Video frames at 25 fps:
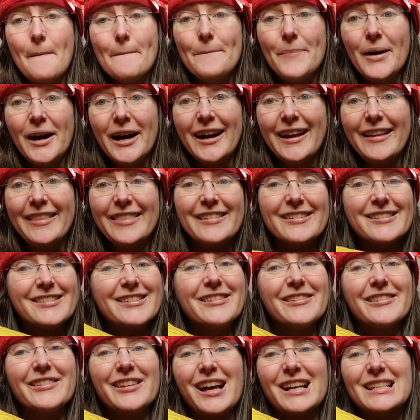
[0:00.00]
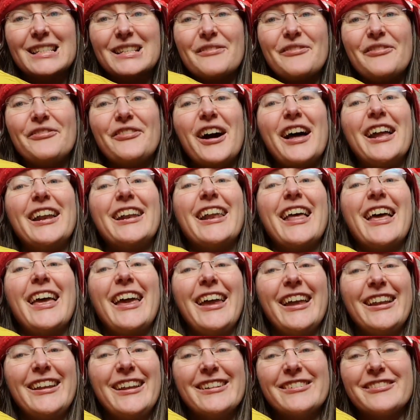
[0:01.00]
But there's still lots of fun
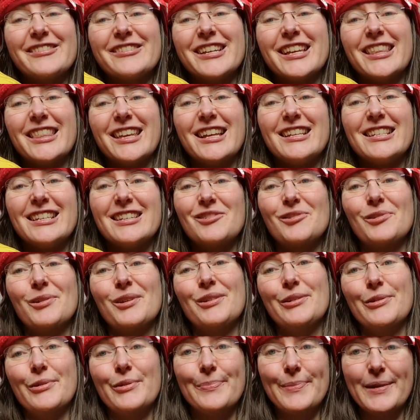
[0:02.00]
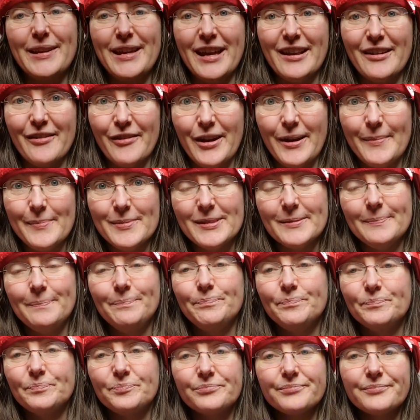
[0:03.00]
and interesting things that you can do with
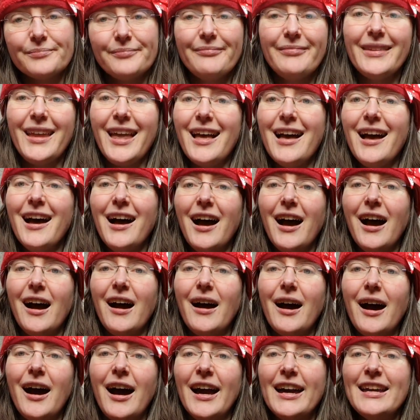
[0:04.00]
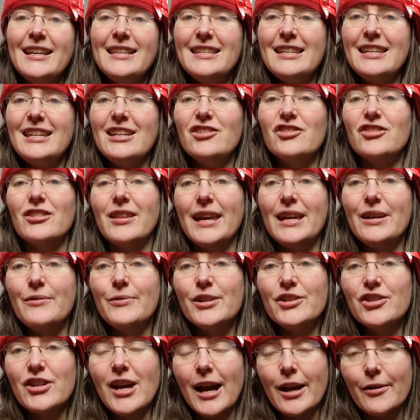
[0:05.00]
Bananagrams. I teach
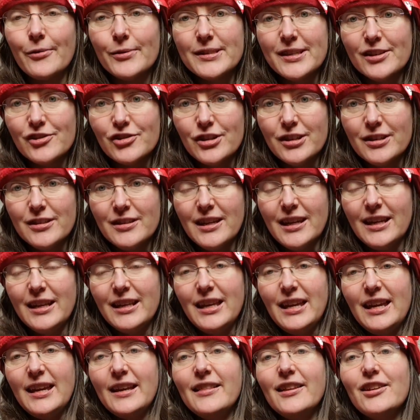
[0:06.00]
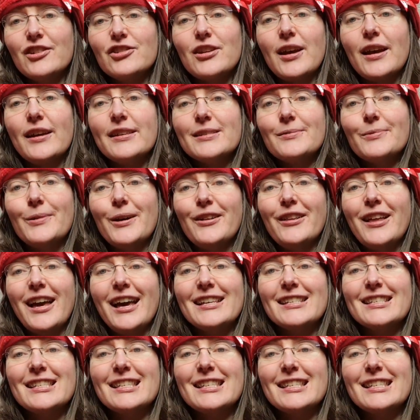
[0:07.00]
language acquisition in English as well as